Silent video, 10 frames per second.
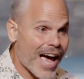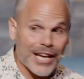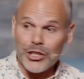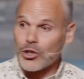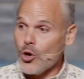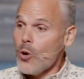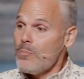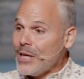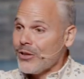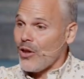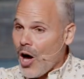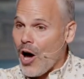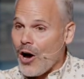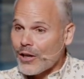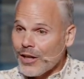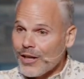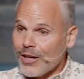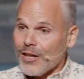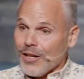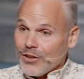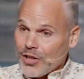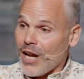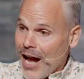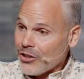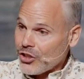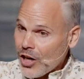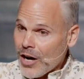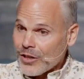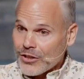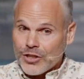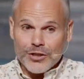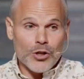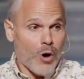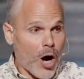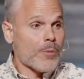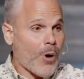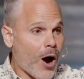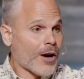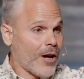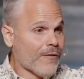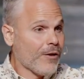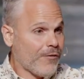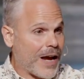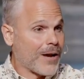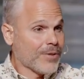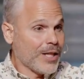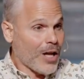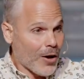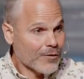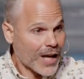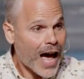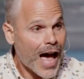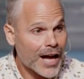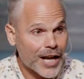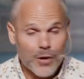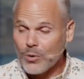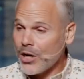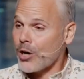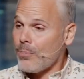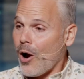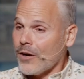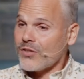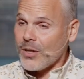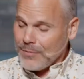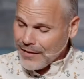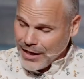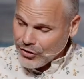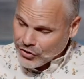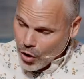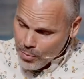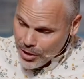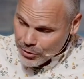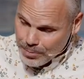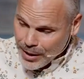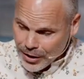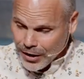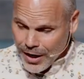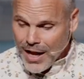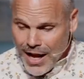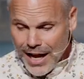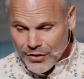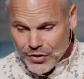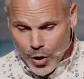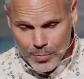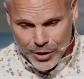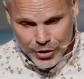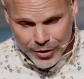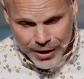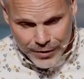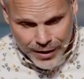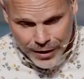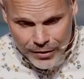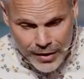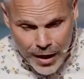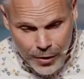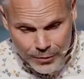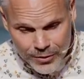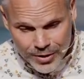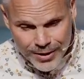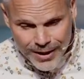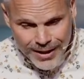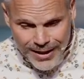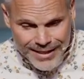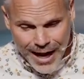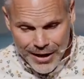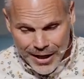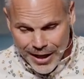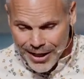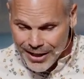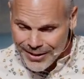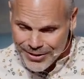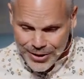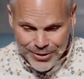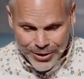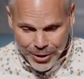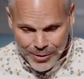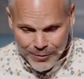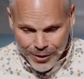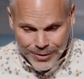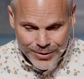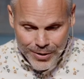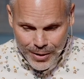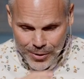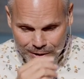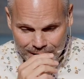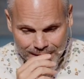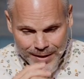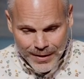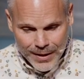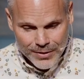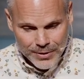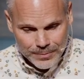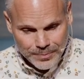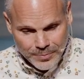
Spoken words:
Hey, you belong to God's church. You are a part of the family of God. And we are a part of something that is so much bigger and so much greater than ourselves. Now, this goes a little bit further too. I want you to see this.